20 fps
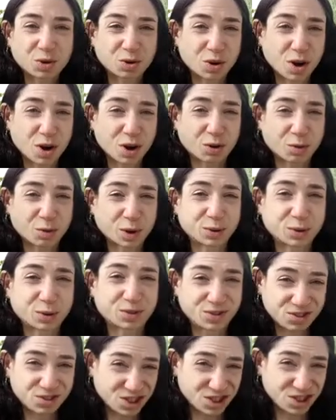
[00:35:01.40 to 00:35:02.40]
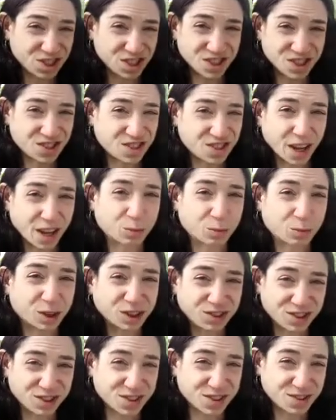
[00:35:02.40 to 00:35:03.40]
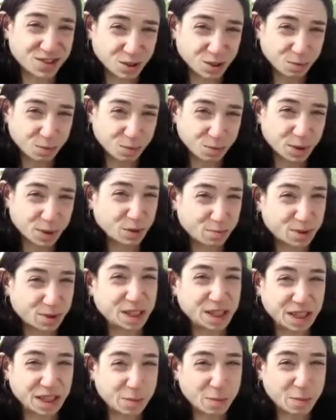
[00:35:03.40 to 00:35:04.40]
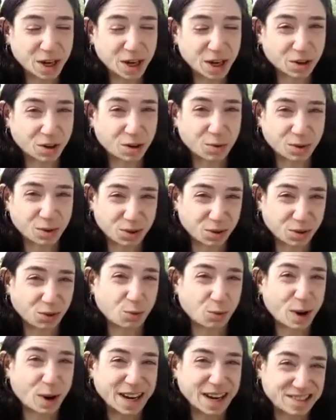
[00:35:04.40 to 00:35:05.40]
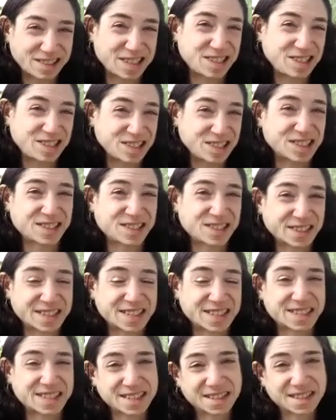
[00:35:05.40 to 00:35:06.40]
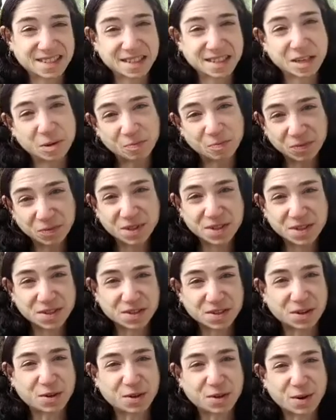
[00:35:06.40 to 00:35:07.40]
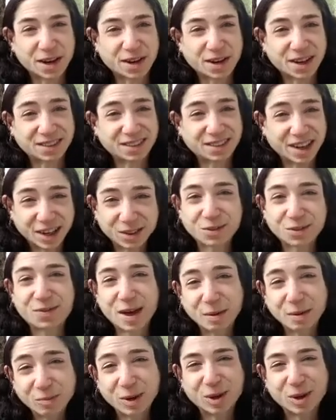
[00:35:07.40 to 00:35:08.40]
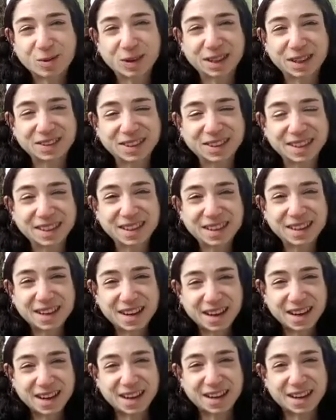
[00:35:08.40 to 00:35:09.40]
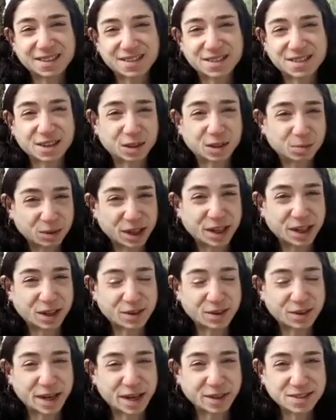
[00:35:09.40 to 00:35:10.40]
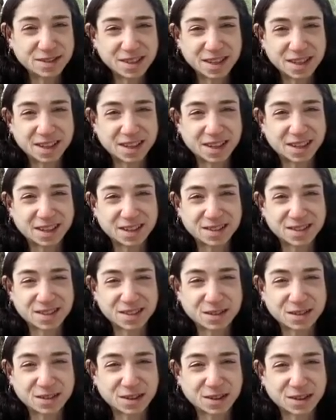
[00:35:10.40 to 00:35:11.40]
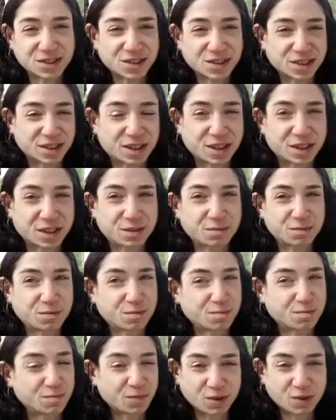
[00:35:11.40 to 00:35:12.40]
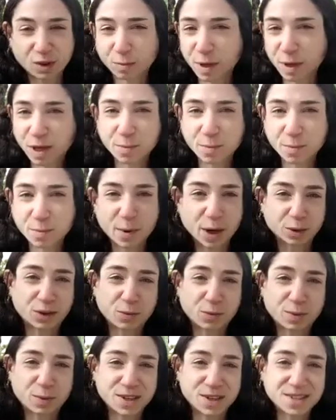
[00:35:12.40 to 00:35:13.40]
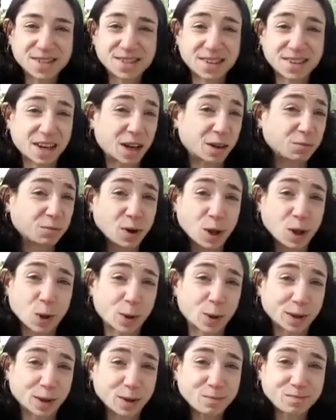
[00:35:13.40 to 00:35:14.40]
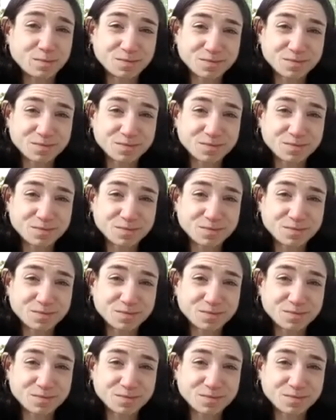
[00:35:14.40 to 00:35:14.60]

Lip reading: a grilled cheese sandwich in the stupid little panini maker with those waxy cheese slices. So I got tired of that pretty quickly and started playing around, and eventually started making my own recipes because I hate following them.